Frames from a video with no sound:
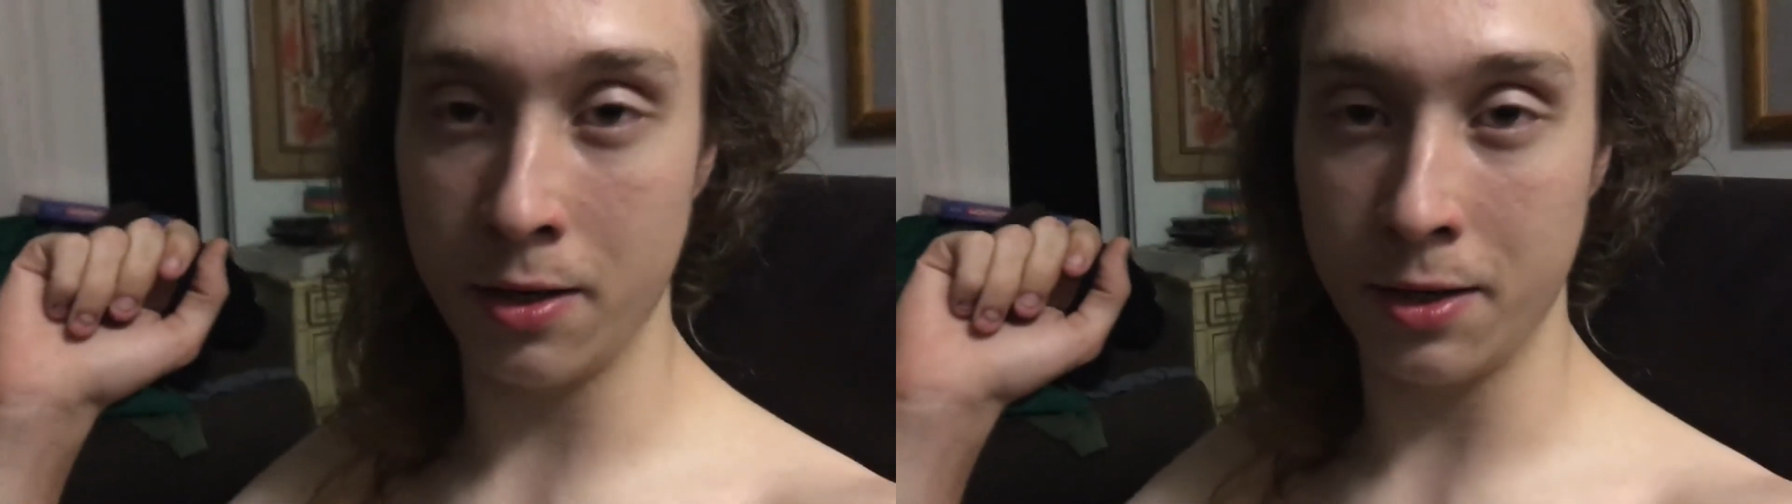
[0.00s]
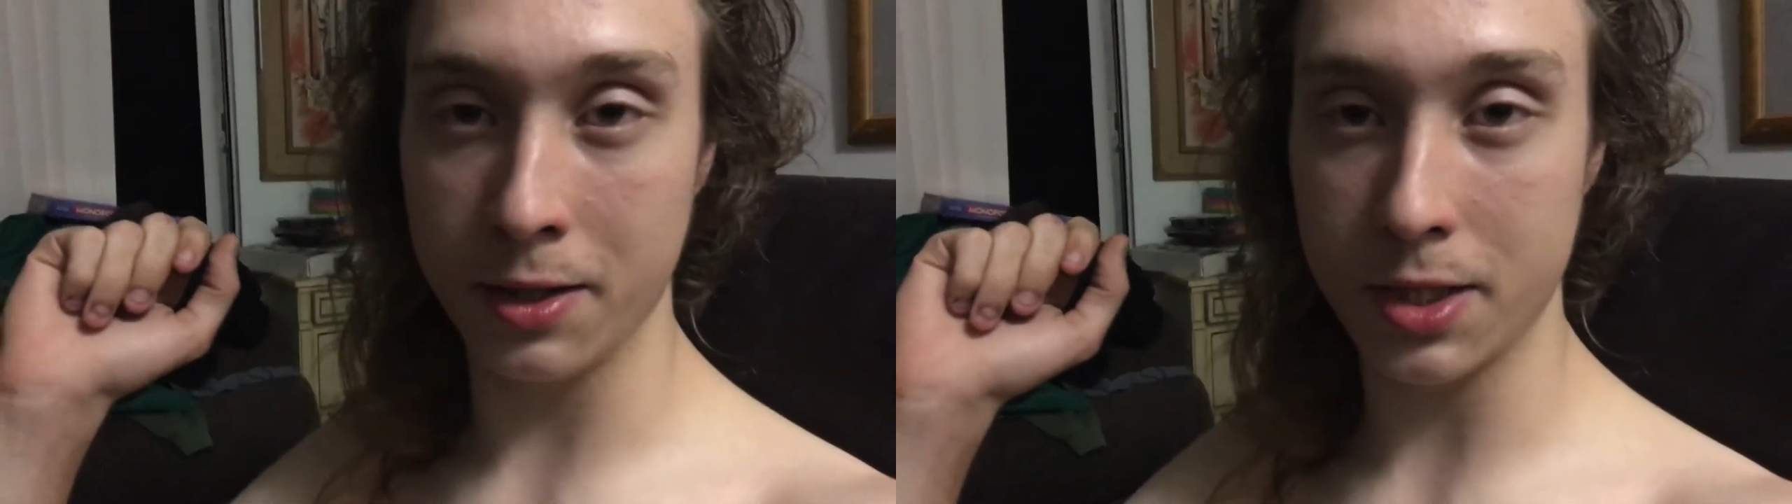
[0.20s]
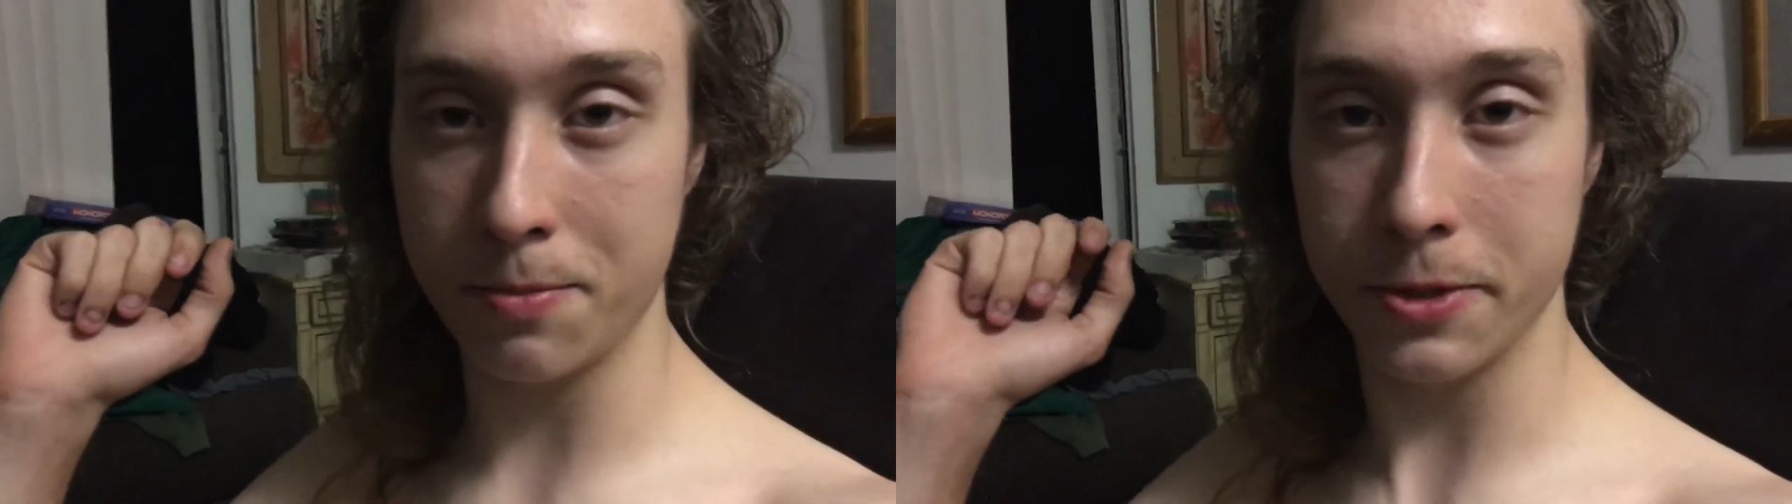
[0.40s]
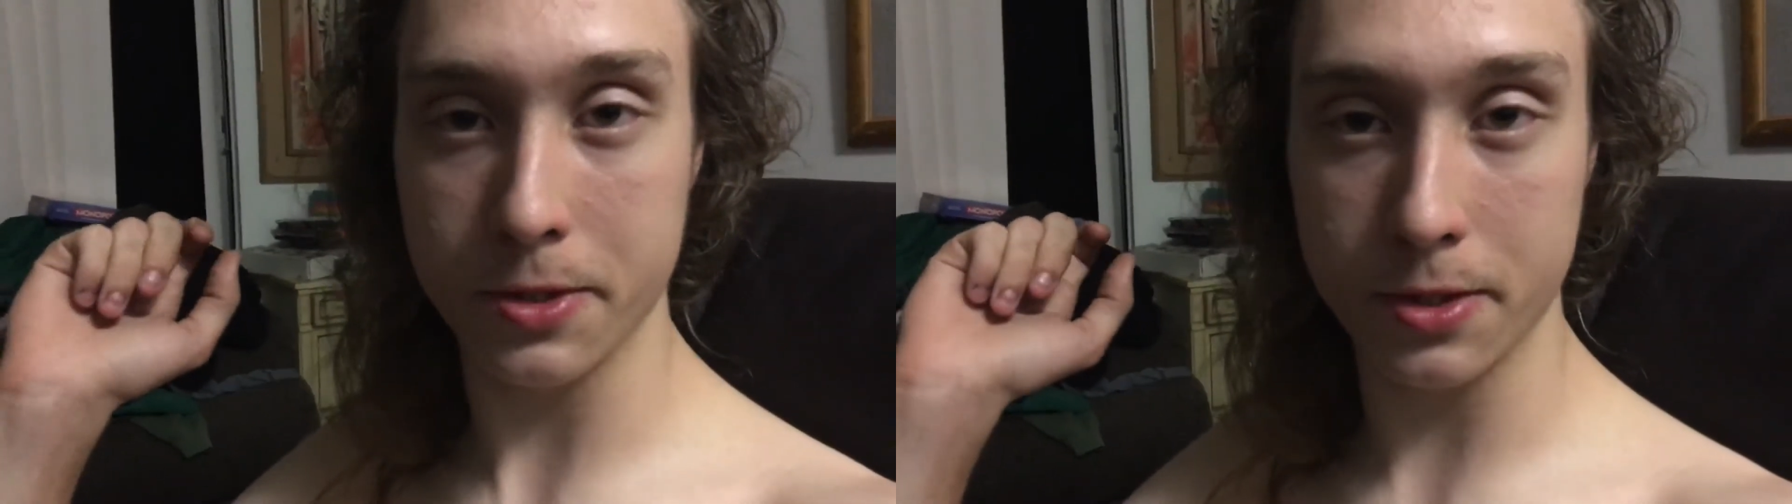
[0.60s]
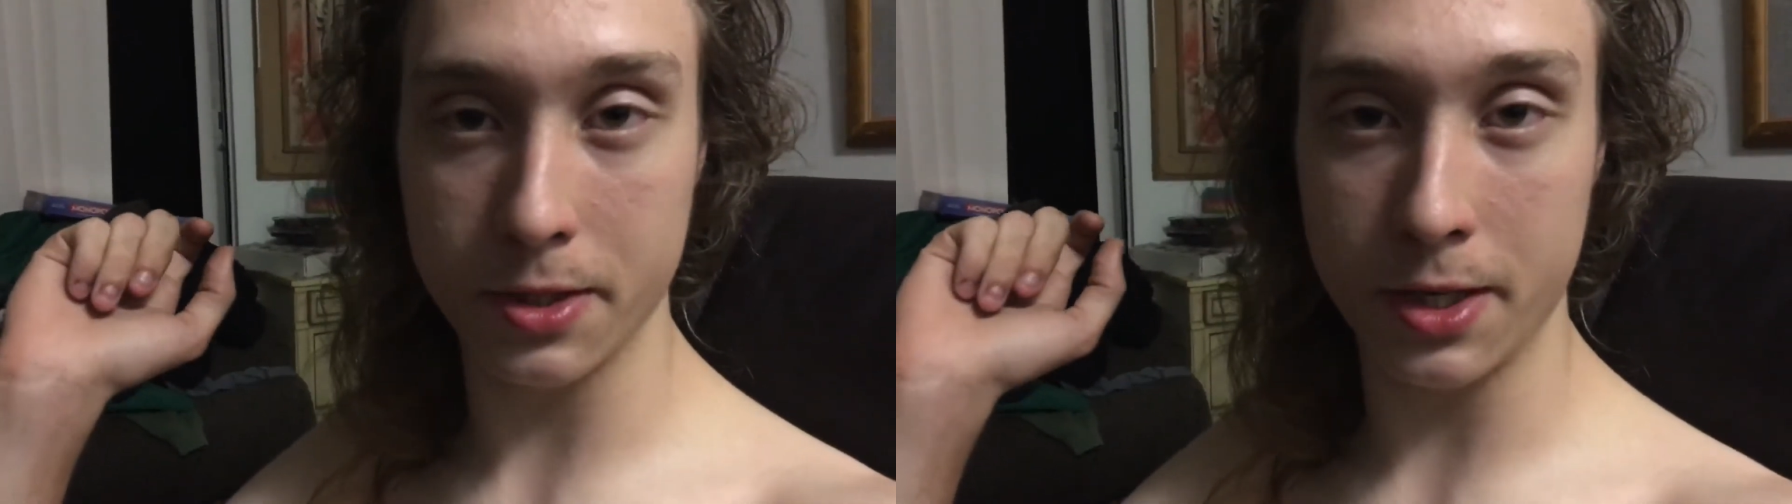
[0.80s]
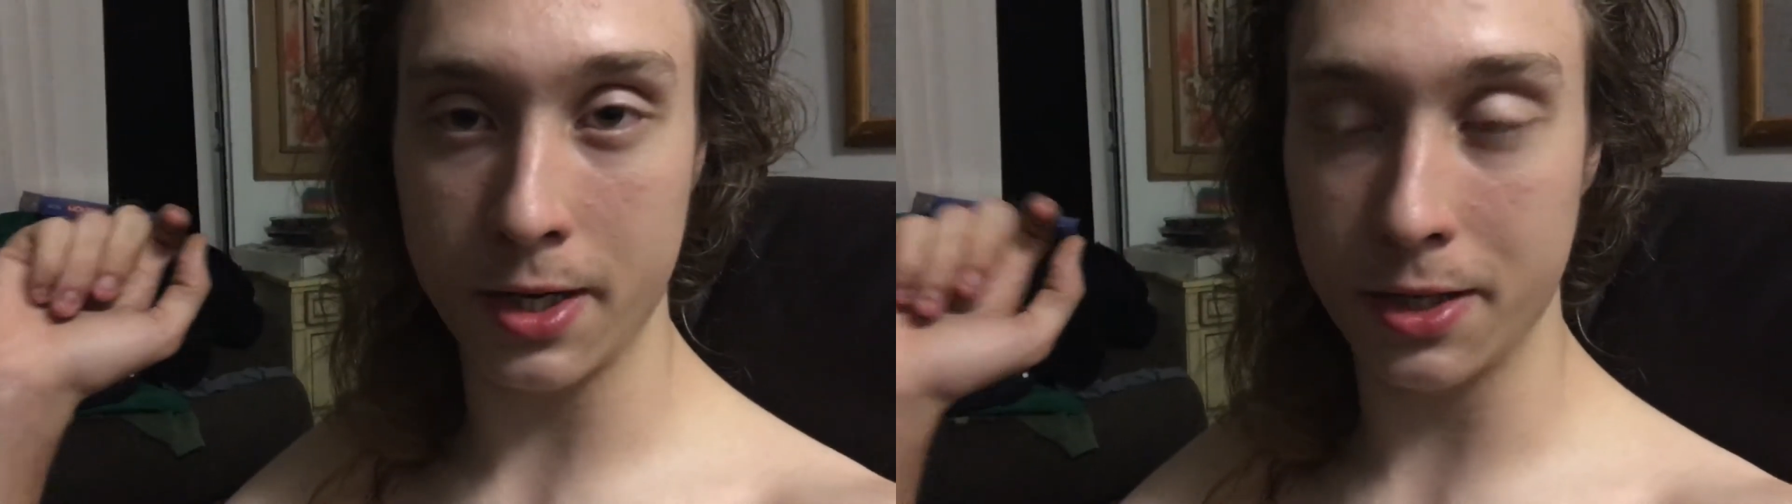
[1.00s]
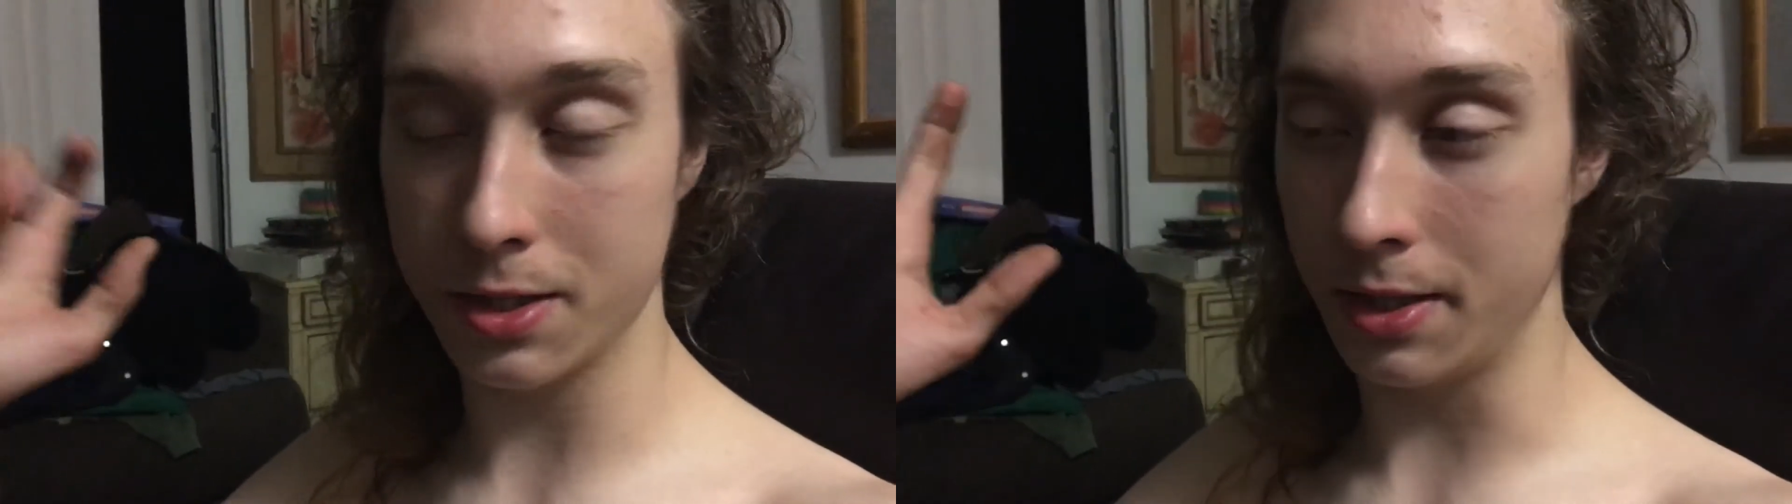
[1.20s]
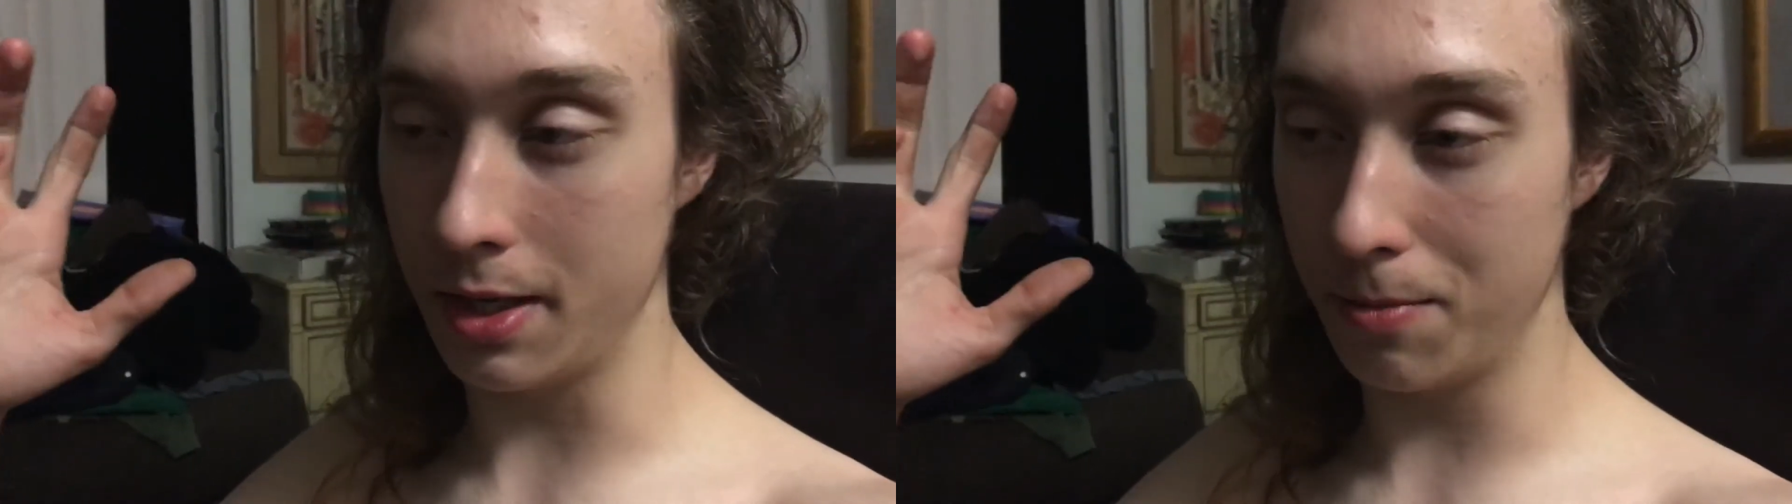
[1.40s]
an acceptance or deniance
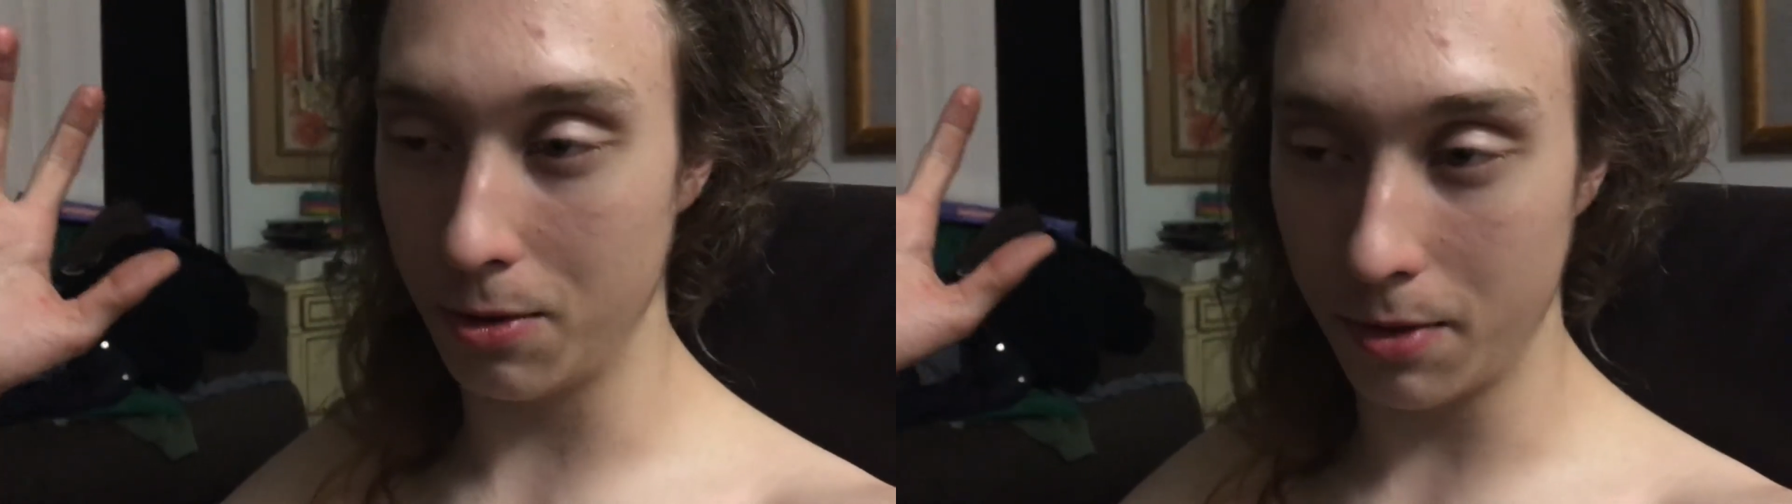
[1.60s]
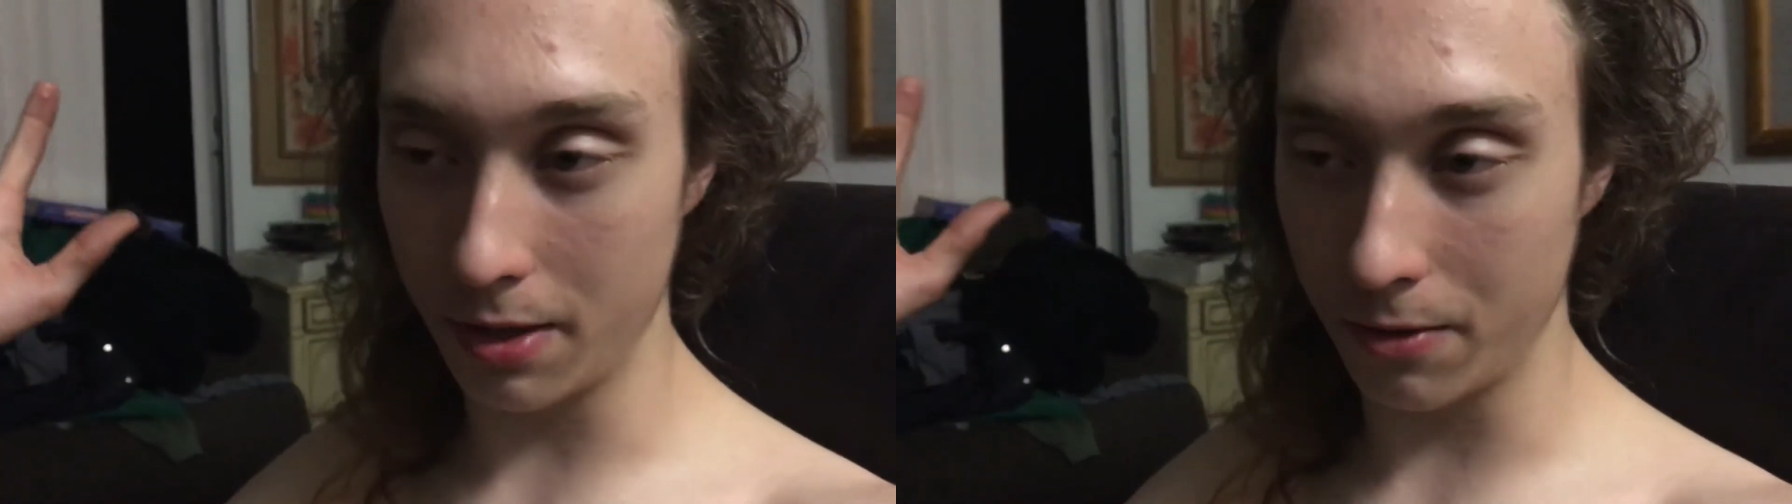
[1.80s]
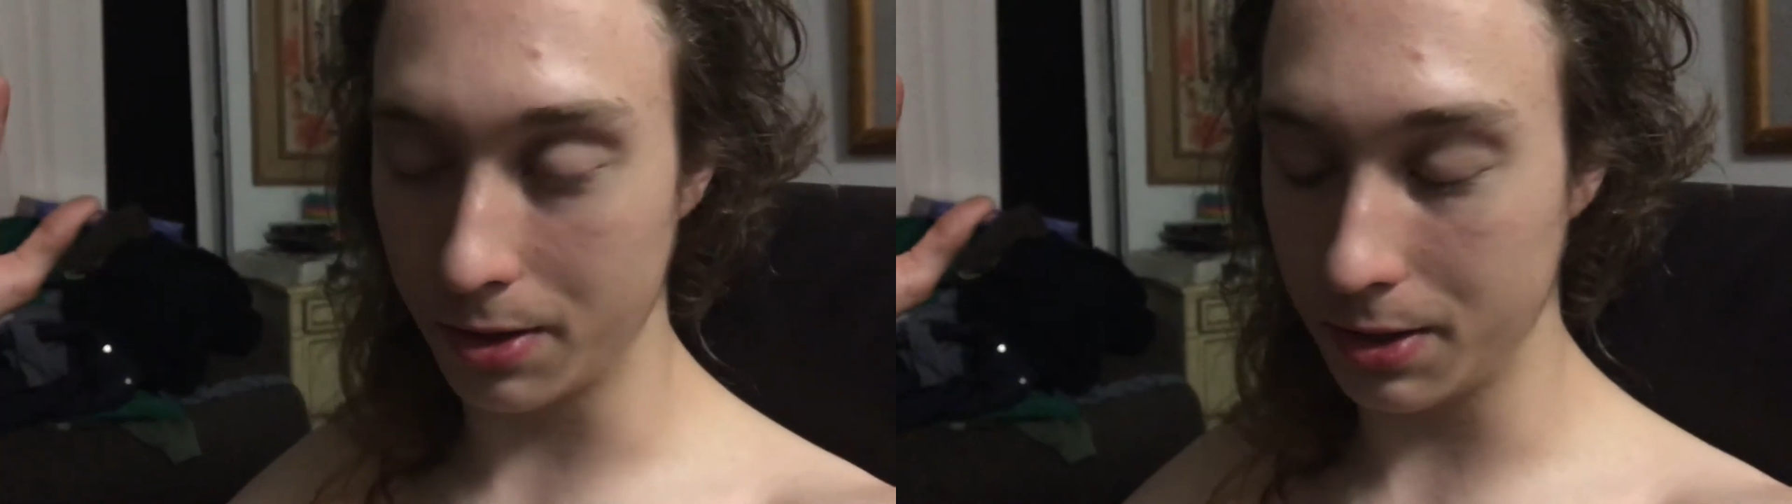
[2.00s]
on that, but whatever,